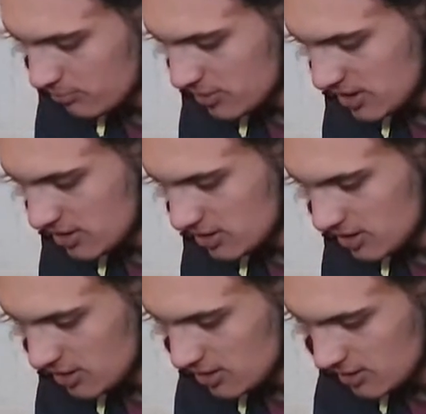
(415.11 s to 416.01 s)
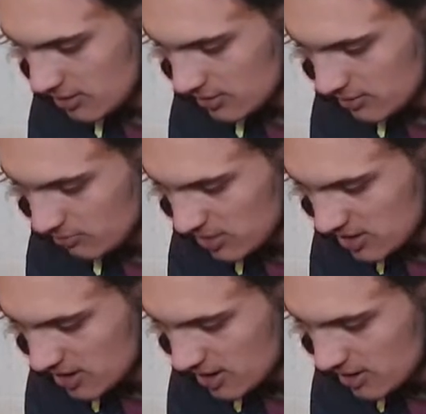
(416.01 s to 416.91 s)

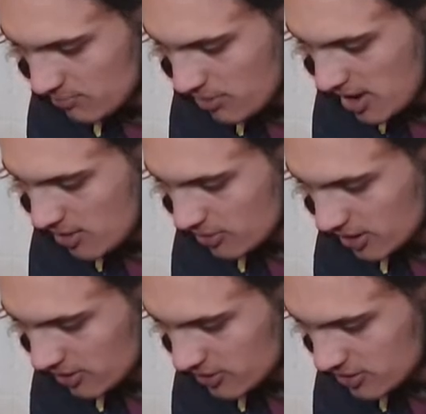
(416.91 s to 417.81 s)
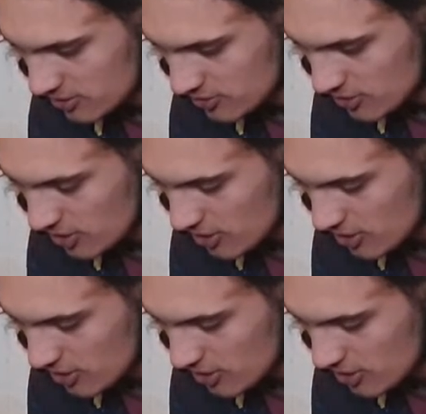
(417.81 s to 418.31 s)
PCIe power. Now this is